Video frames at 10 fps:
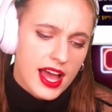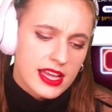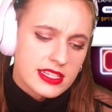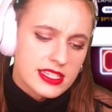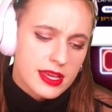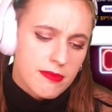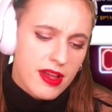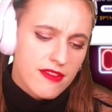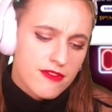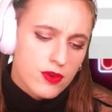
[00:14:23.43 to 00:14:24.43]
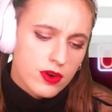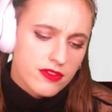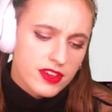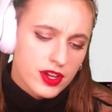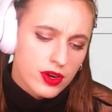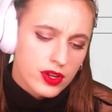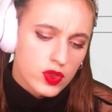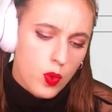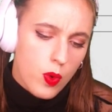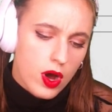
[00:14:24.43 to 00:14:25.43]
I dip my forefinger in the
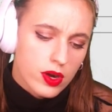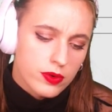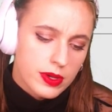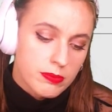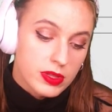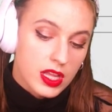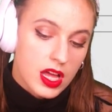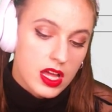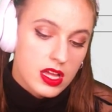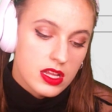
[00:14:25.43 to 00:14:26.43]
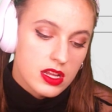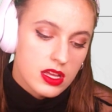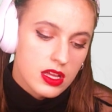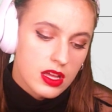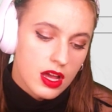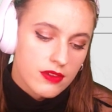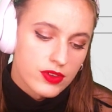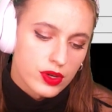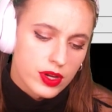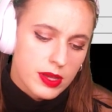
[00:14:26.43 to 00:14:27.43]
watery blood of
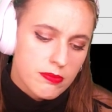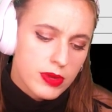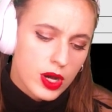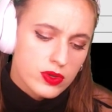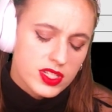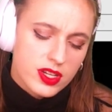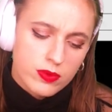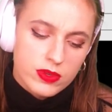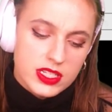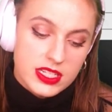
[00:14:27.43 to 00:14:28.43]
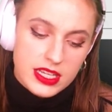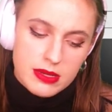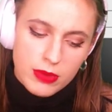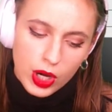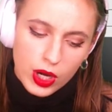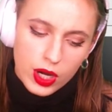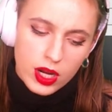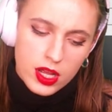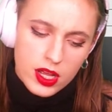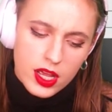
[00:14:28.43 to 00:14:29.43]
your impotent redeemer,
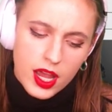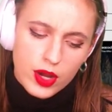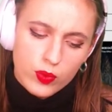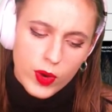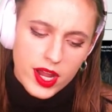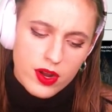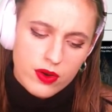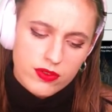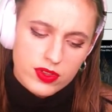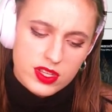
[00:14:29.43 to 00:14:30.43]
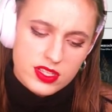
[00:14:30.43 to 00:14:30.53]
and right over